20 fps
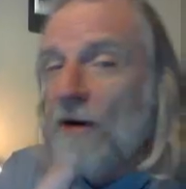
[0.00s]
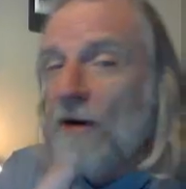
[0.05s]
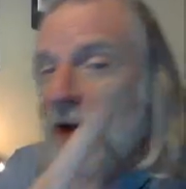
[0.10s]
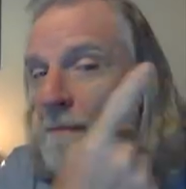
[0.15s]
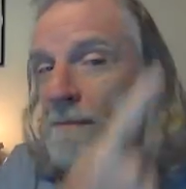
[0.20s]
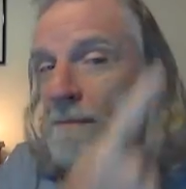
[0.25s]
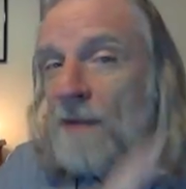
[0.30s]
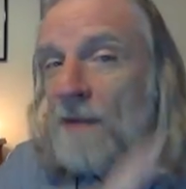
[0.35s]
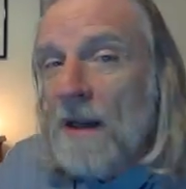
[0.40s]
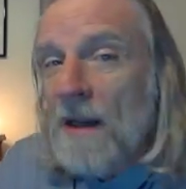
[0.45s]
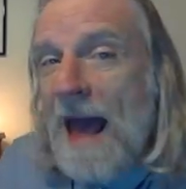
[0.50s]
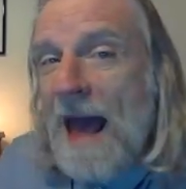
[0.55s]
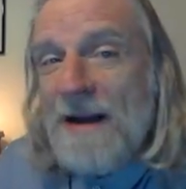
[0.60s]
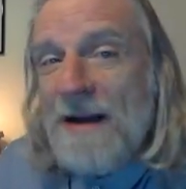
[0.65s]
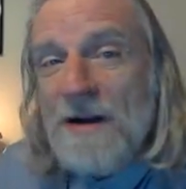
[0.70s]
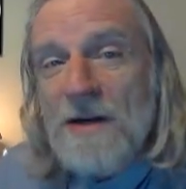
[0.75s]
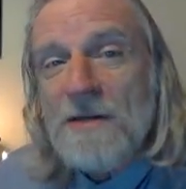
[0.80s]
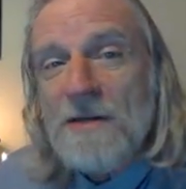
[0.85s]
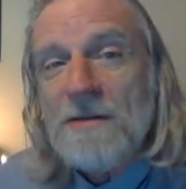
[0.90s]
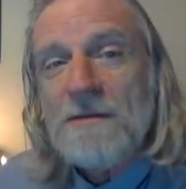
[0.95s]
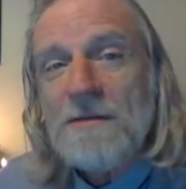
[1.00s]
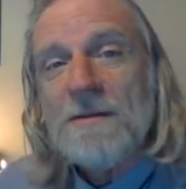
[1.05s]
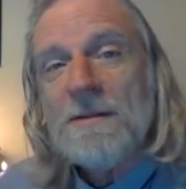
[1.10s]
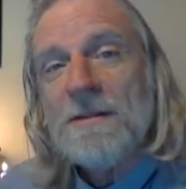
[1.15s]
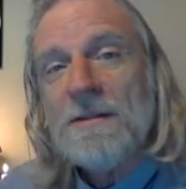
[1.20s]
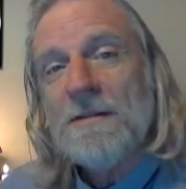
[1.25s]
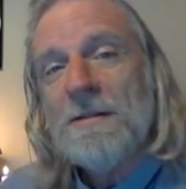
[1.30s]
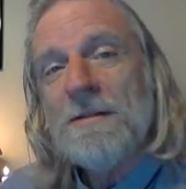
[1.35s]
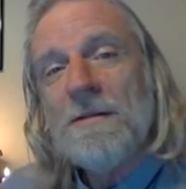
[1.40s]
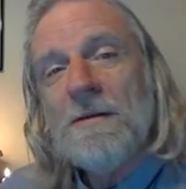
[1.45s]
up the ladder?
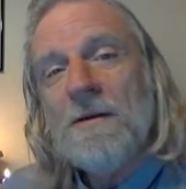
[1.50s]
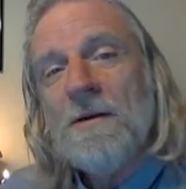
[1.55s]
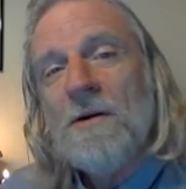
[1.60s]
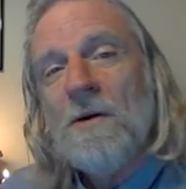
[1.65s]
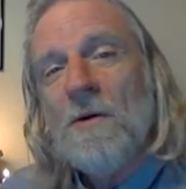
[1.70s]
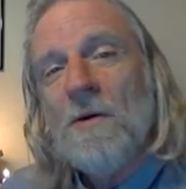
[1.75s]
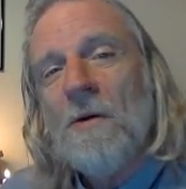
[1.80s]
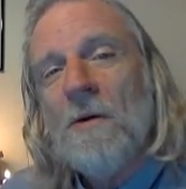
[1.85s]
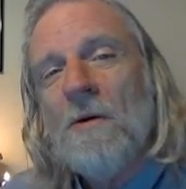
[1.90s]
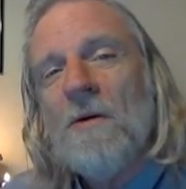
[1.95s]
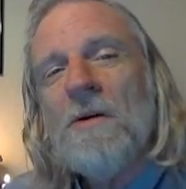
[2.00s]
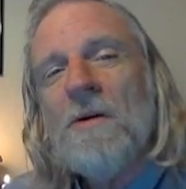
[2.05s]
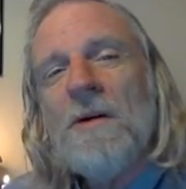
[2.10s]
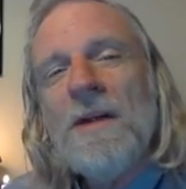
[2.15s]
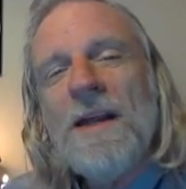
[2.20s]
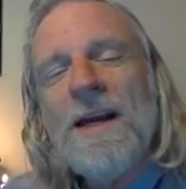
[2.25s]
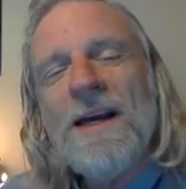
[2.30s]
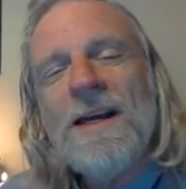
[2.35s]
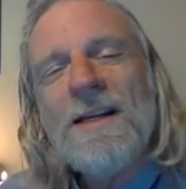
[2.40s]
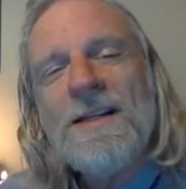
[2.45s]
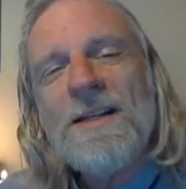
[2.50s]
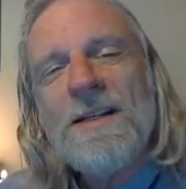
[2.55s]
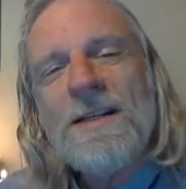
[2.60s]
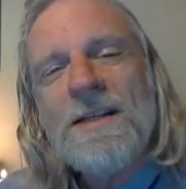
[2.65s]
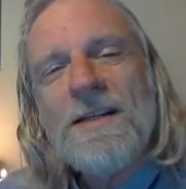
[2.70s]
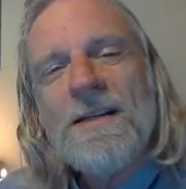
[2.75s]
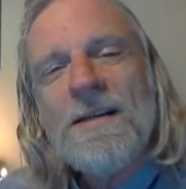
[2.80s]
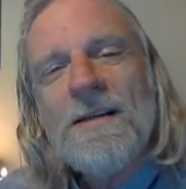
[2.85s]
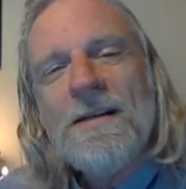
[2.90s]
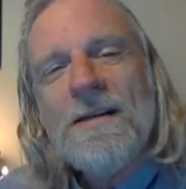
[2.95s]
Oh,
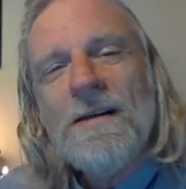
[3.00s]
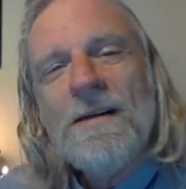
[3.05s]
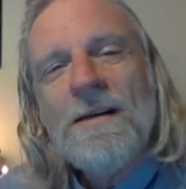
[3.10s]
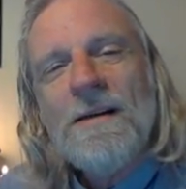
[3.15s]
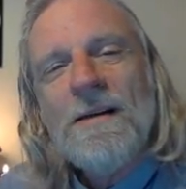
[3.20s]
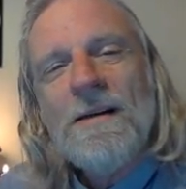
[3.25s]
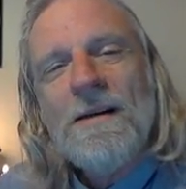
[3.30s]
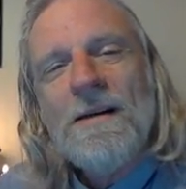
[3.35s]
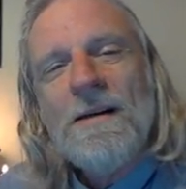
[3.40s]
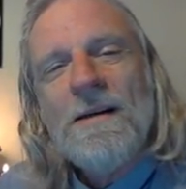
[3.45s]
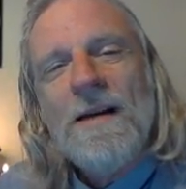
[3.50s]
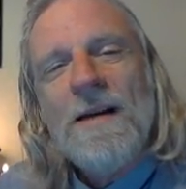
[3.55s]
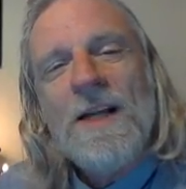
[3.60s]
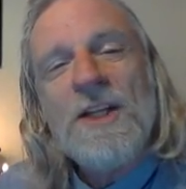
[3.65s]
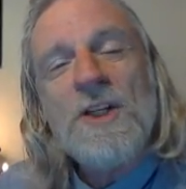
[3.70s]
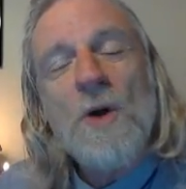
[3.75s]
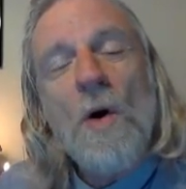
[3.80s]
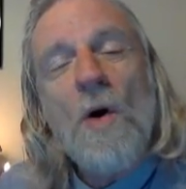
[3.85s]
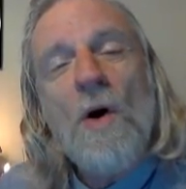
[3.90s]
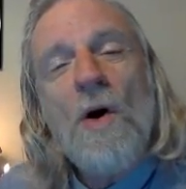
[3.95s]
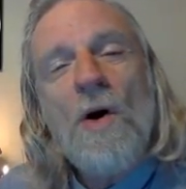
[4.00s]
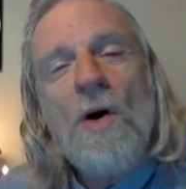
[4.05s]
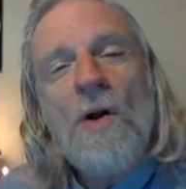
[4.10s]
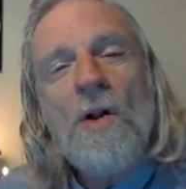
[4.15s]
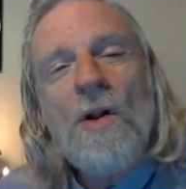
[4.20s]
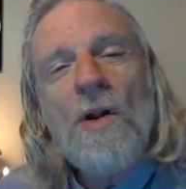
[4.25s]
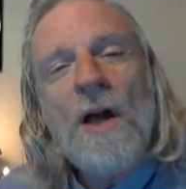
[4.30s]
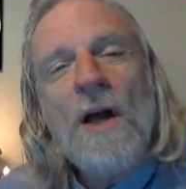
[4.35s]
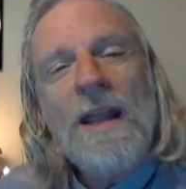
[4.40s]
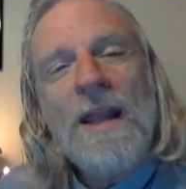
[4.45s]
yes. It's
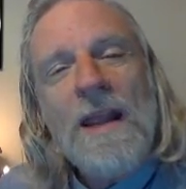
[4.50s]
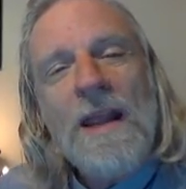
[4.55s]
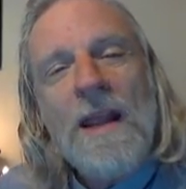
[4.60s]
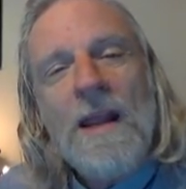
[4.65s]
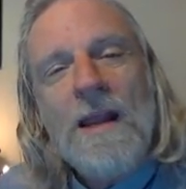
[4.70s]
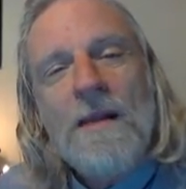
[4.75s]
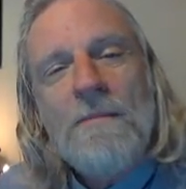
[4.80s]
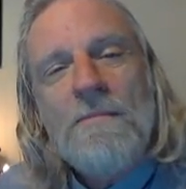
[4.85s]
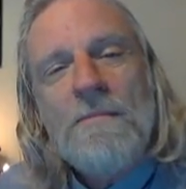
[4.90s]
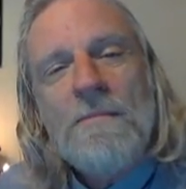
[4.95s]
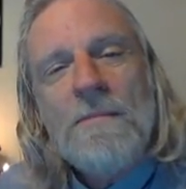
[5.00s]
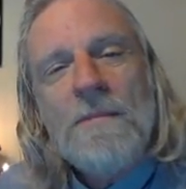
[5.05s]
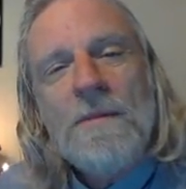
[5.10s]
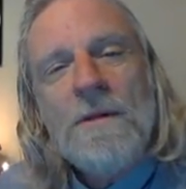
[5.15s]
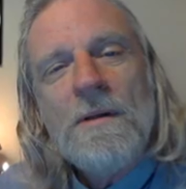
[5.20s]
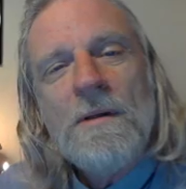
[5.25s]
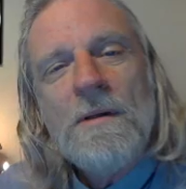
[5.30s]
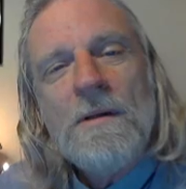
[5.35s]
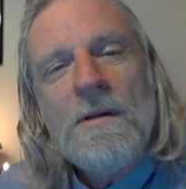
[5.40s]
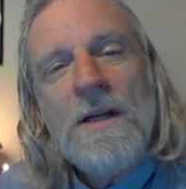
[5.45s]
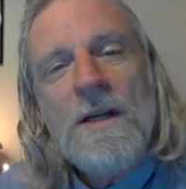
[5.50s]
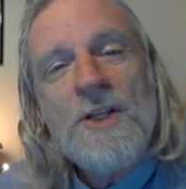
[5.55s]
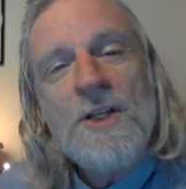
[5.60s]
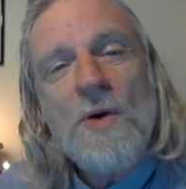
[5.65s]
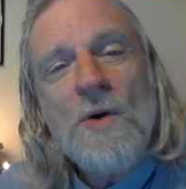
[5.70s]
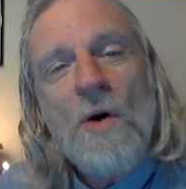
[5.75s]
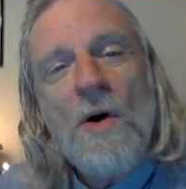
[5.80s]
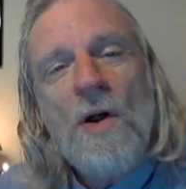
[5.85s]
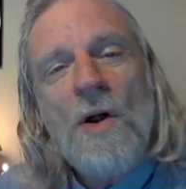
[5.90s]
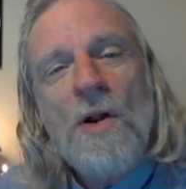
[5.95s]
all a game, and it's
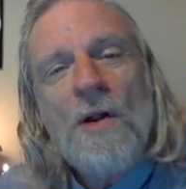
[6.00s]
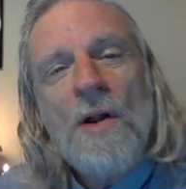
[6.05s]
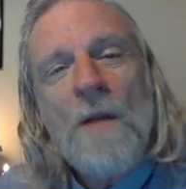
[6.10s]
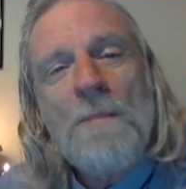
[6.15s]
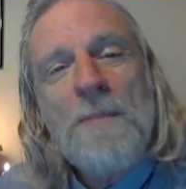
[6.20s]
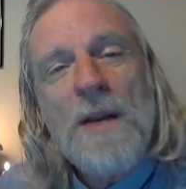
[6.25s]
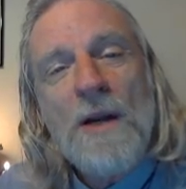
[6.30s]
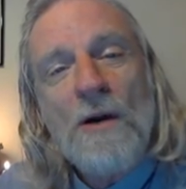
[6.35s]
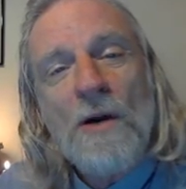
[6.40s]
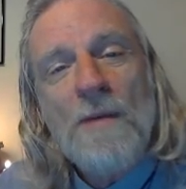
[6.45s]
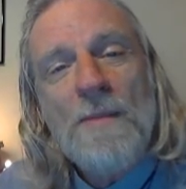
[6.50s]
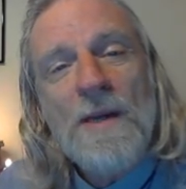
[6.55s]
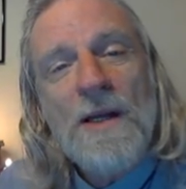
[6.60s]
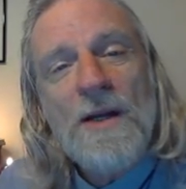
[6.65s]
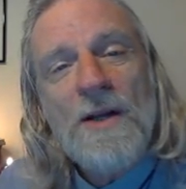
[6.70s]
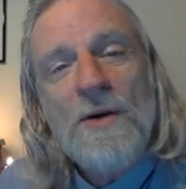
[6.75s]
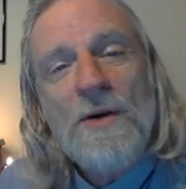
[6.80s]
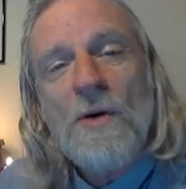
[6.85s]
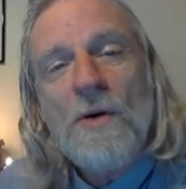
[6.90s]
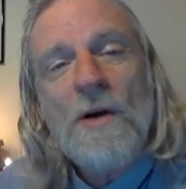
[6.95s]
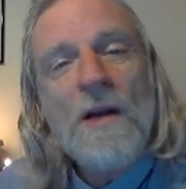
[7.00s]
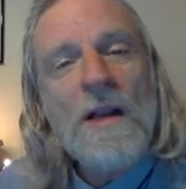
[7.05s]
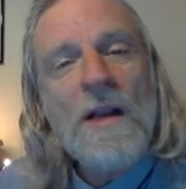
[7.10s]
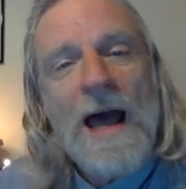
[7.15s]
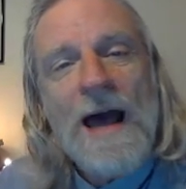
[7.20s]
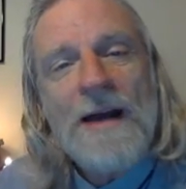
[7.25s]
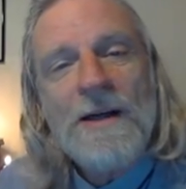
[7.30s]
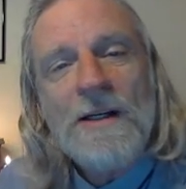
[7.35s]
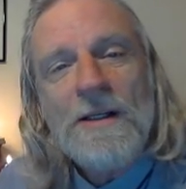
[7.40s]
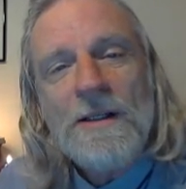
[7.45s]
all a pyramid or a
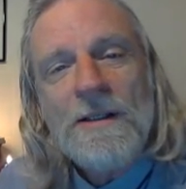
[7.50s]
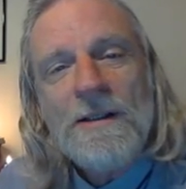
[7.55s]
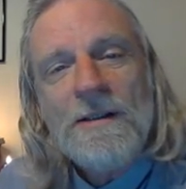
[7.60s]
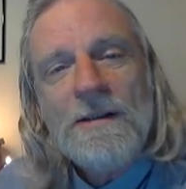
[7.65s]
ladder.